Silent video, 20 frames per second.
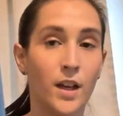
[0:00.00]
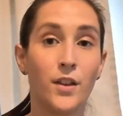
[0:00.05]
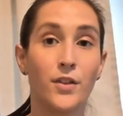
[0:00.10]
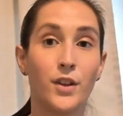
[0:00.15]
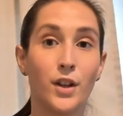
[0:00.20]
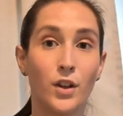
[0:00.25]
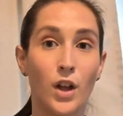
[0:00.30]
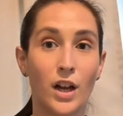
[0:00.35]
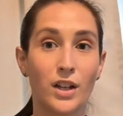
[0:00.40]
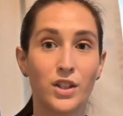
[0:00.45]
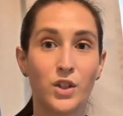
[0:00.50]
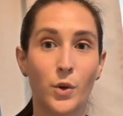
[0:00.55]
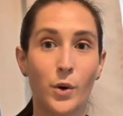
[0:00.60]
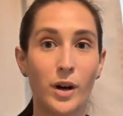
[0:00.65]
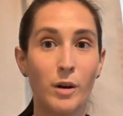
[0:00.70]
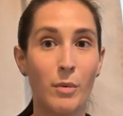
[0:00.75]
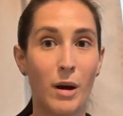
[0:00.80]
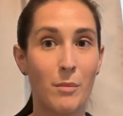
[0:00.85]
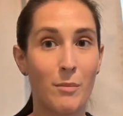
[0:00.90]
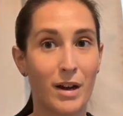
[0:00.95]
The Lost
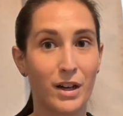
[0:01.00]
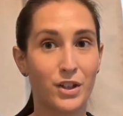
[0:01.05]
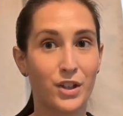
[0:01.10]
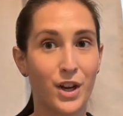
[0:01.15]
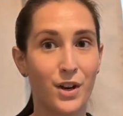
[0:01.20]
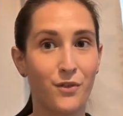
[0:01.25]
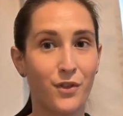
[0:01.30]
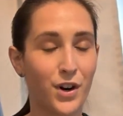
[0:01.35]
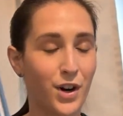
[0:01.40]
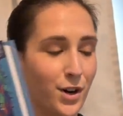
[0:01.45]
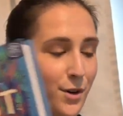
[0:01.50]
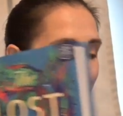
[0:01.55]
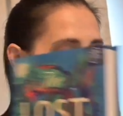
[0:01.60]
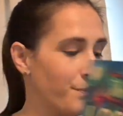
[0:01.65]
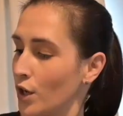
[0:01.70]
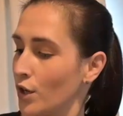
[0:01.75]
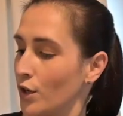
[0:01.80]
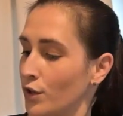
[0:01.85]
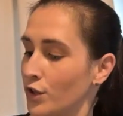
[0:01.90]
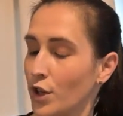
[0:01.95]
Story by Meg Schaefer.
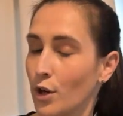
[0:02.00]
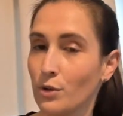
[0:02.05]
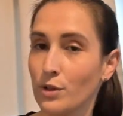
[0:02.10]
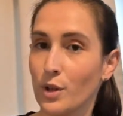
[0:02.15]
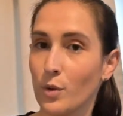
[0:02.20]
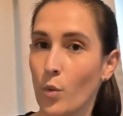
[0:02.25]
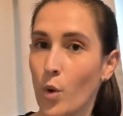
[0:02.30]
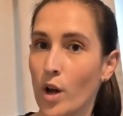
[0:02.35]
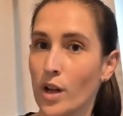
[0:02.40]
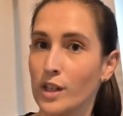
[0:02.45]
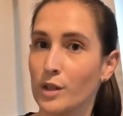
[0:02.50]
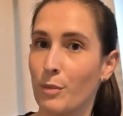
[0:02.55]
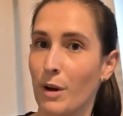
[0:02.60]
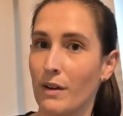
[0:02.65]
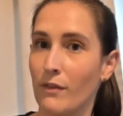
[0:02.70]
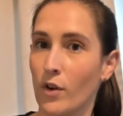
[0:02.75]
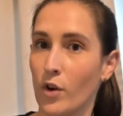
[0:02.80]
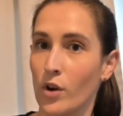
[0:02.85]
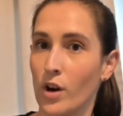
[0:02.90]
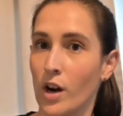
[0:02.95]
Chosen Ones
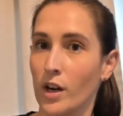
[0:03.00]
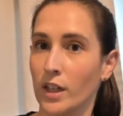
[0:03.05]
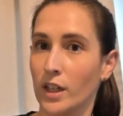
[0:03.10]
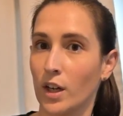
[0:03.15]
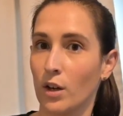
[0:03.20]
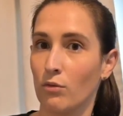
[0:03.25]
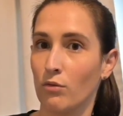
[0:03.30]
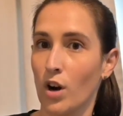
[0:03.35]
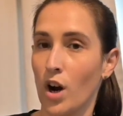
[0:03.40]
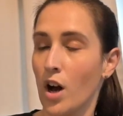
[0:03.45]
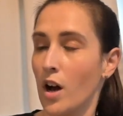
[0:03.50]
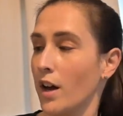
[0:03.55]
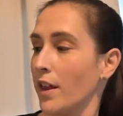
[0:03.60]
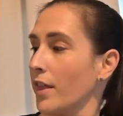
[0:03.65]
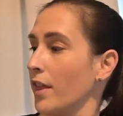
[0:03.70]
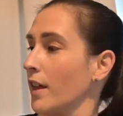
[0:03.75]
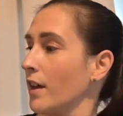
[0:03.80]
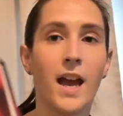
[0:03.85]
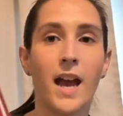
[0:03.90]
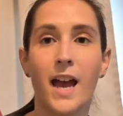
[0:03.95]
by Veronica Roth.
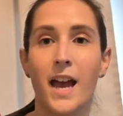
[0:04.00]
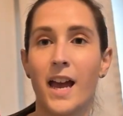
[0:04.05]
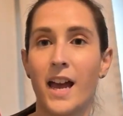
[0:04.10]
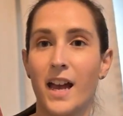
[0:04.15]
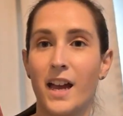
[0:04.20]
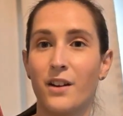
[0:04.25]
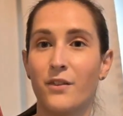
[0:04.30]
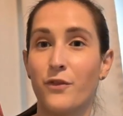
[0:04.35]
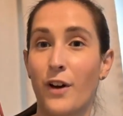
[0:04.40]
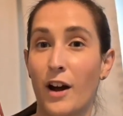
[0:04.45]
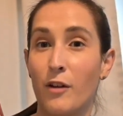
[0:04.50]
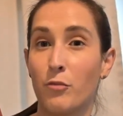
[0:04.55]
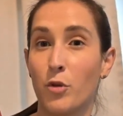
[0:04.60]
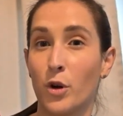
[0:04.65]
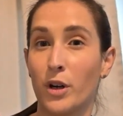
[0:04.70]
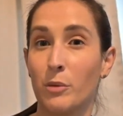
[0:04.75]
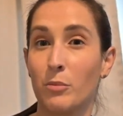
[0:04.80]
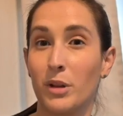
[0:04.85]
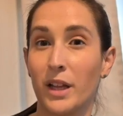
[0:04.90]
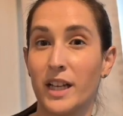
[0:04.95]
And Five
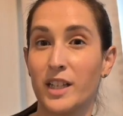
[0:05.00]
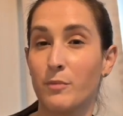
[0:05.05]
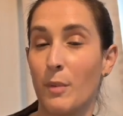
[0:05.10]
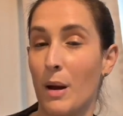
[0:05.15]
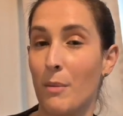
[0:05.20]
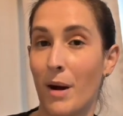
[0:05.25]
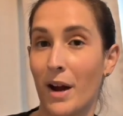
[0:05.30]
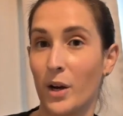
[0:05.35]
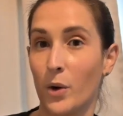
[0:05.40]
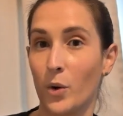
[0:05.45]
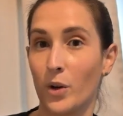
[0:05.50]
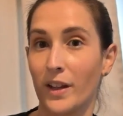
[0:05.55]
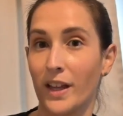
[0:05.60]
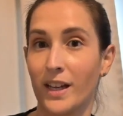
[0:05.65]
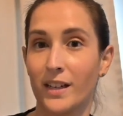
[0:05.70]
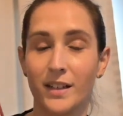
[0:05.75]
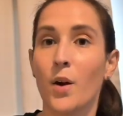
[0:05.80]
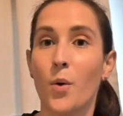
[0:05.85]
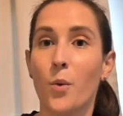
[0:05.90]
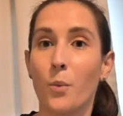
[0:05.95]
Broken Blades by Mike
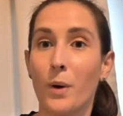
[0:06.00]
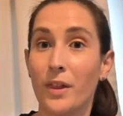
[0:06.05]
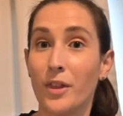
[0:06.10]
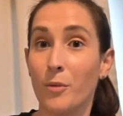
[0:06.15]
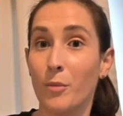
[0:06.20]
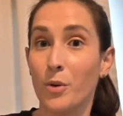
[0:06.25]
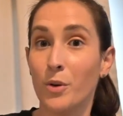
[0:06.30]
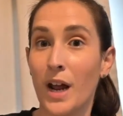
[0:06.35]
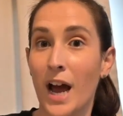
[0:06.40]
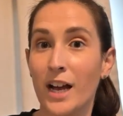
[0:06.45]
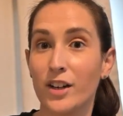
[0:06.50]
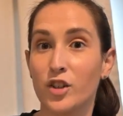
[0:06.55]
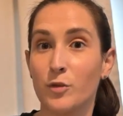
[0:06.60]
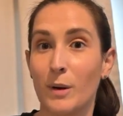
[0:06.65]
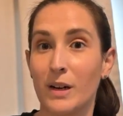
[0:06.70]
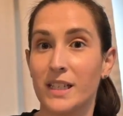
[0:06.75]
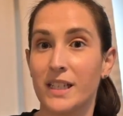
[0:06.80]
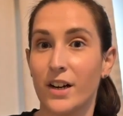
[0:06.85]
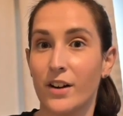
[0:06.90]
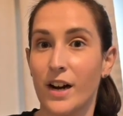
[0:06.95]
Horland. When the Moon Hatched
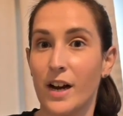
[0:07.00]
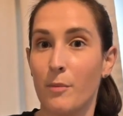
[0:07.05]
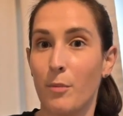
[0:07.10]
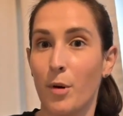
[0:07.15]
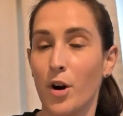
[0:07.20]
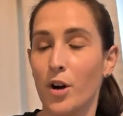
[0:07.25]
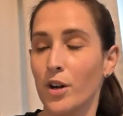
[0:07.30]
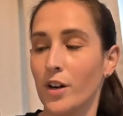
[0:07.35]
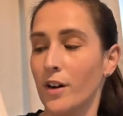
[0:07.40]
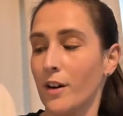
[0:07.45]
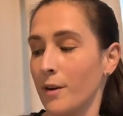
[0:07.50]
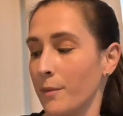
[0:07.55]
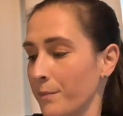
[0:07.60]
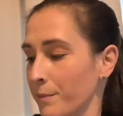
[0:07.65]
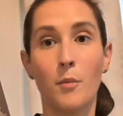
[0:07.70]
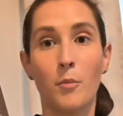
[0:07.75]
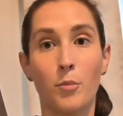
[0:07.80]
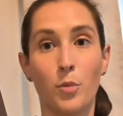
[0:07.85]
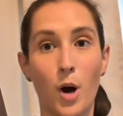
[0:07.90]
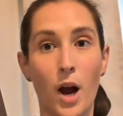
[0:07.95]
by Sarah A. Parker.
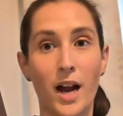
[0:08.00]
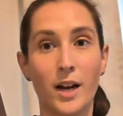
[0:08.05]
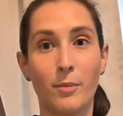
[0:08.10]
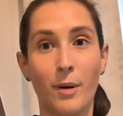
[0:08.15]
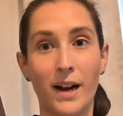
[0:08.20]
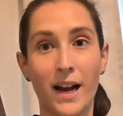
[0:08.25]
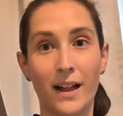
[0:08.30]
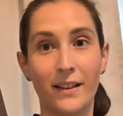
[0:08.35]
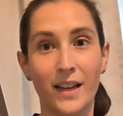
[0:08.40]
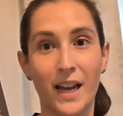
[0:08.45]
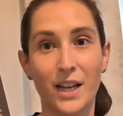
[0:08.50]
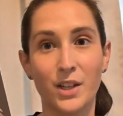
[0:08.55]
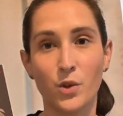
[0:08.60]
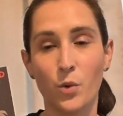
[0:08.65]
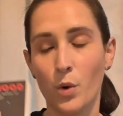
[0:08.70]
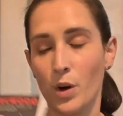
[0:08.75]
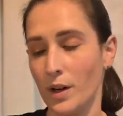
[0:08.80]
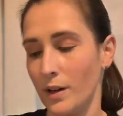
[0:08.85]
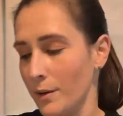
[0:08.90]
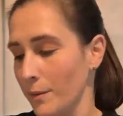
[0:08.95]
Bride by Allie
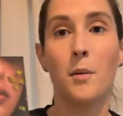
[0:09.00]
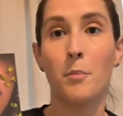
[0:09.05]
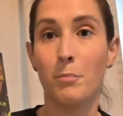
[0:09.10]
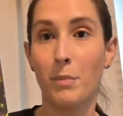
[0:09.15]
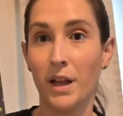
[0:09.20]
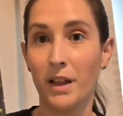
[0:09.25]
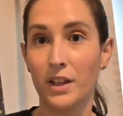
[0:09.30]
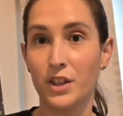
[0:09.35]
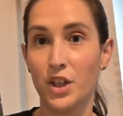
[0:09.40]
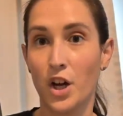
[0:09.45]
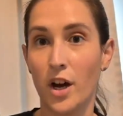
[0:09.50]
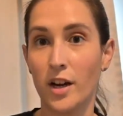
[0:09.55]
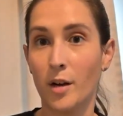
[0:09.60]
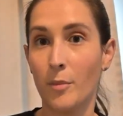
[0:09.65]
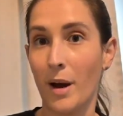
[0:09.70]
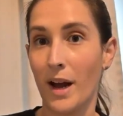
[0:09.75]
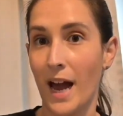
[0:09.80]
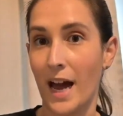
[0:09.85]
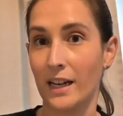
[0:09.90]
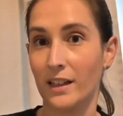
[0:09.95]
Hazelwood. Belladonna
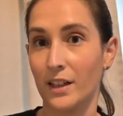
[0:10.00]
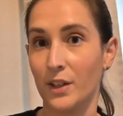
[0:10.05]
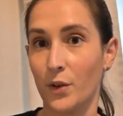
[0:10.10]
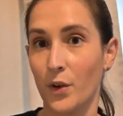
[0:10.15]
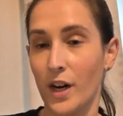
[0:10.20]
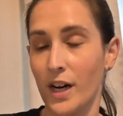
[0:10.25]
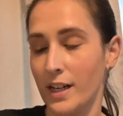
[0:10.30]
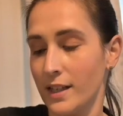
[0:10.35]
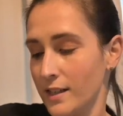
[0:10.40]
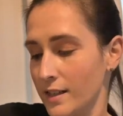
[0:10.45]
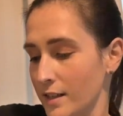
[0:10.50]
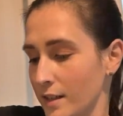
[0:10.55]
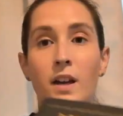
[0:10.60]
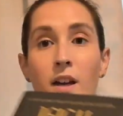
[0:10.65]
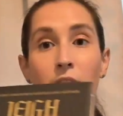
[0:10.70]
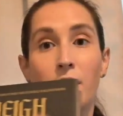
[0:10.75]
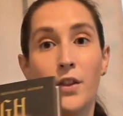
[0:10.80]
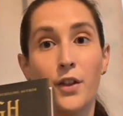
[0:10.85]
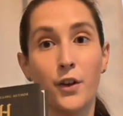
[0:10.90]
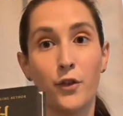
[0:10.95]
by Adeline Grace.
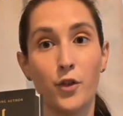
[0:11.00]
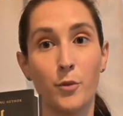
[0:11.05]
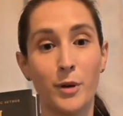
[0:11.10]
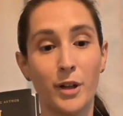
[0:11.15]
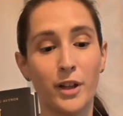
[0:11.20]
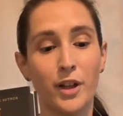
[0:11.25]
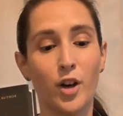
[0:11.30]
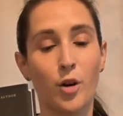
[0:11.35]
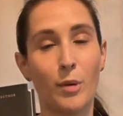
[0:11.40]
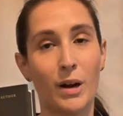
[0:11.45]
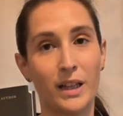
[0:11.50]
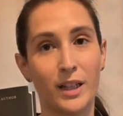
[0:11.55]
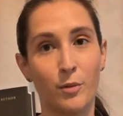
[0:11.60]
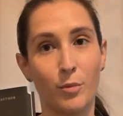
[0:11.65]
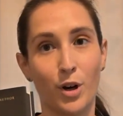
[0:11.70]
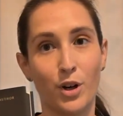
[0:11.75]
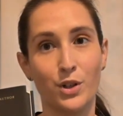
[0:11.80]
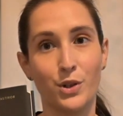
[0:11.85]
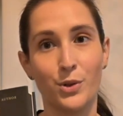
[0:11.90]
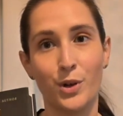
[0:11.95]
The Familiar by Leigh
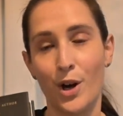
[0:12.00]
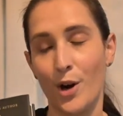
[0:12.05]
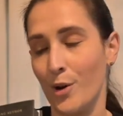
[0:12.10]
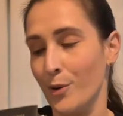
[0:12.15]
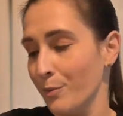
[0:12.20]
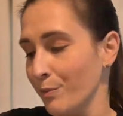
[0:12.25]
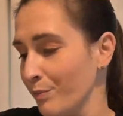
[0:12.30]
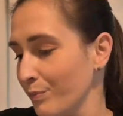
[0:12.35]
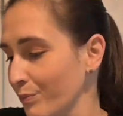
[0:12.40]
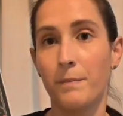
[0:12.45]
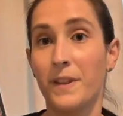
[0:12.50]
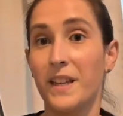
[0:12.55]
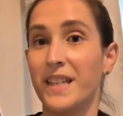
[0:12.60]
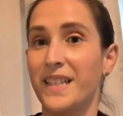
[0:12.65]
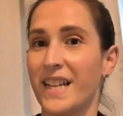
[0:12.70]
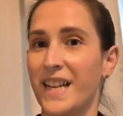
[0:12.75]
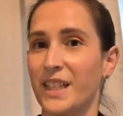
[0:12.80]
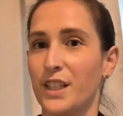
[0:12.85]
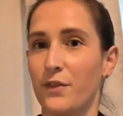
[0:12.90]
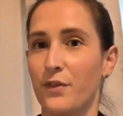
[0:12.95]
Bardugo.
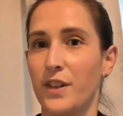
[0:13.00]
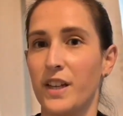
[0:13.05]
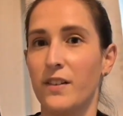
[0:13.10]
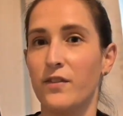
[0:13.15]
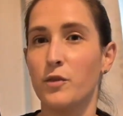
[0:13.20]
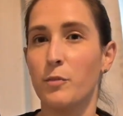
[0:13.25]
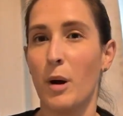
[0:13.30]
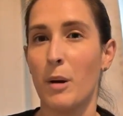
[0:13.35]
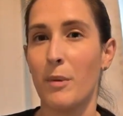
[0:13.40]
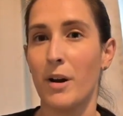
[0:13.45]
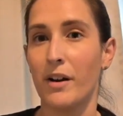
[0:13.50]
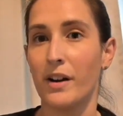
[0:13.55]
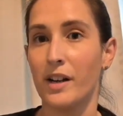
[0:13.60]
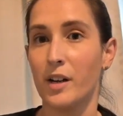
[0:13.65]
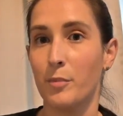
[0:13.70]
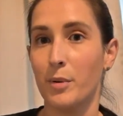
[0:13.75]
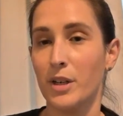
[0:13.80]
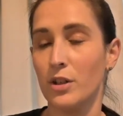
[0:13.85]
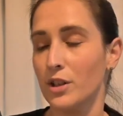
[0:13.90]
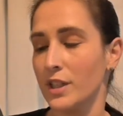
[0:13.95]
Dance of Thieves by Mary
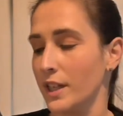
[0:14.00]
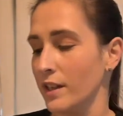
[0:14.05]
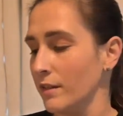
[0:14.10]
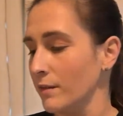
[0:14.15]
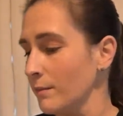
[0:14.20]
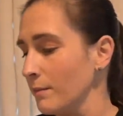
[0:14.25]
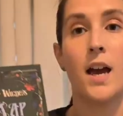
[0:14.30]
E. Pearson.